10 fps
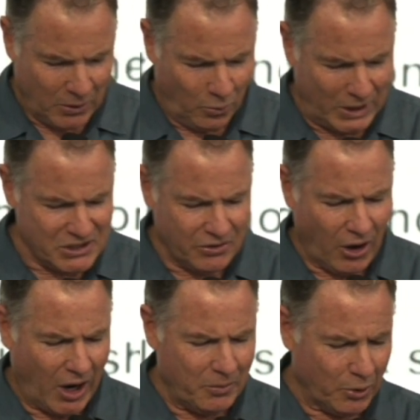went to the
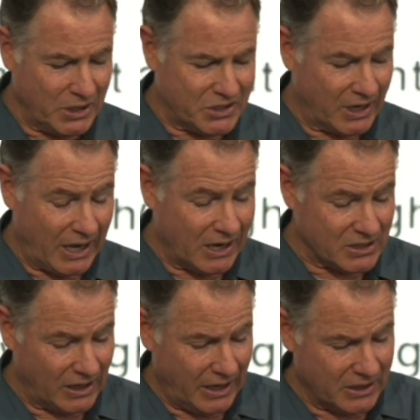high priest and he
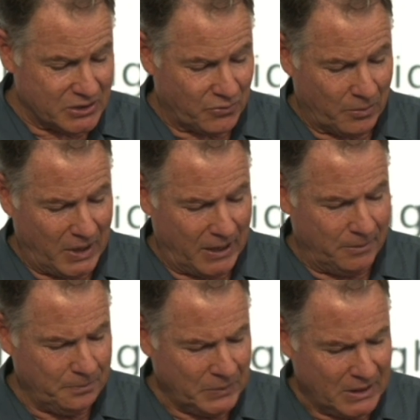asked letters from
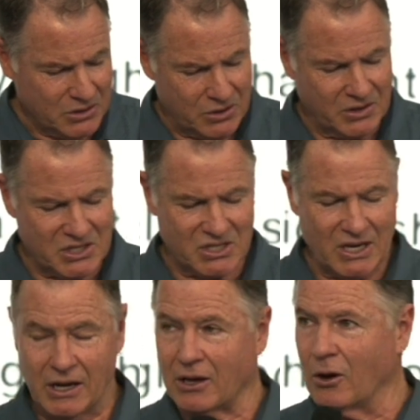him to the
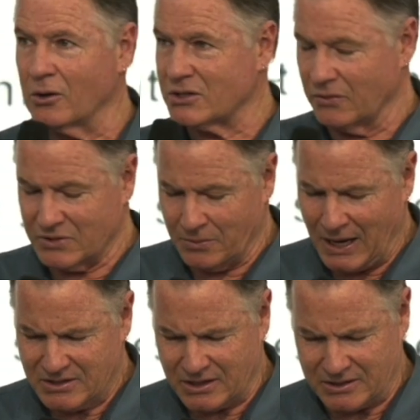synagogues of
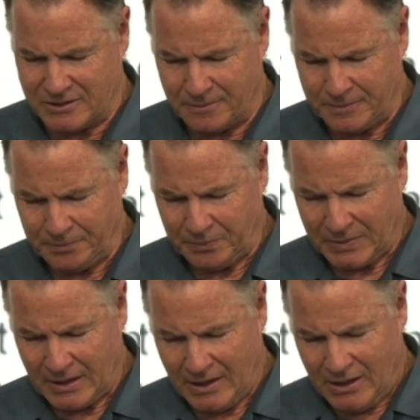Damascus,
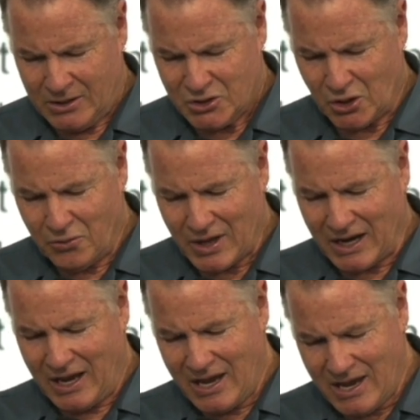so that
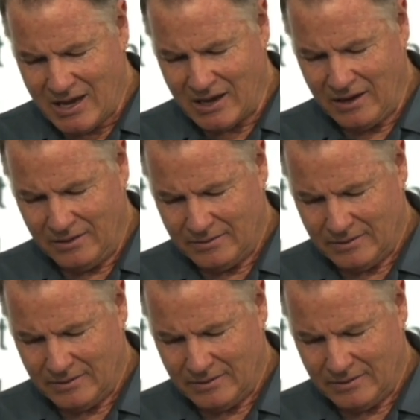he,